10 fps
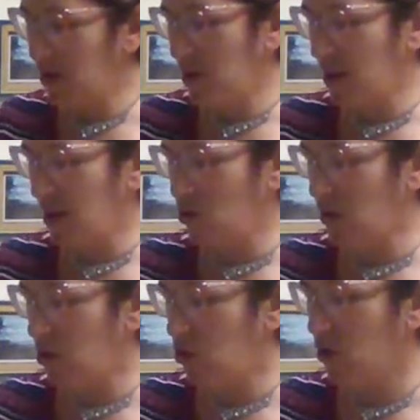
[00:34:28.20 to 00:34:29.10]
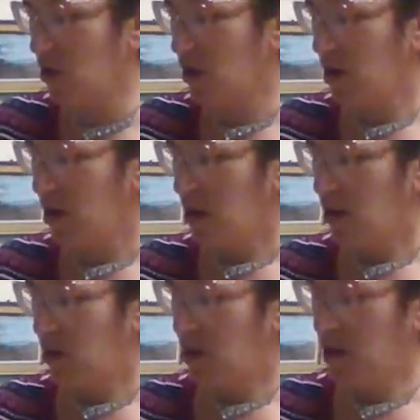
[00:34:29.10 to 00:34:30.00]
did again. So I took
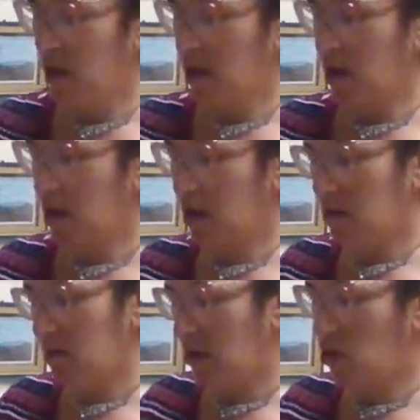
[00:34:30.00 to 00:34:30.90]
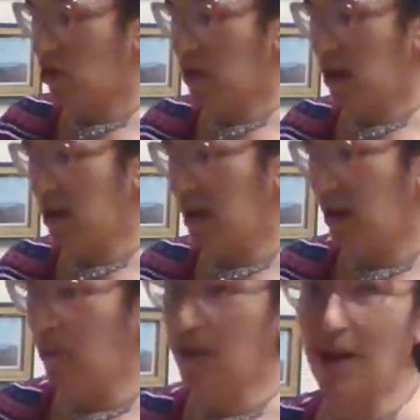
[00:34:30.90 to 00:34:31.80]
it just kind of
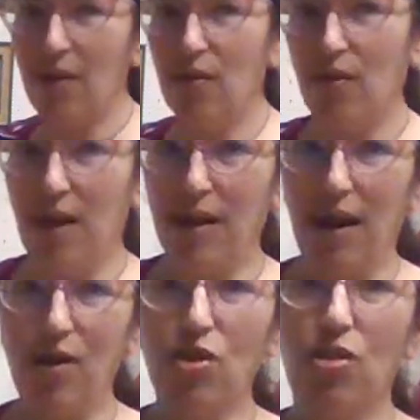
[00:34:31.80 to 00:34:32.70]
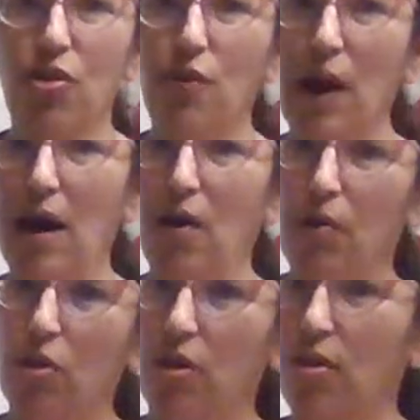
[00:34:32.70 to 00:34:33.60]
came together. Like, I just know how to,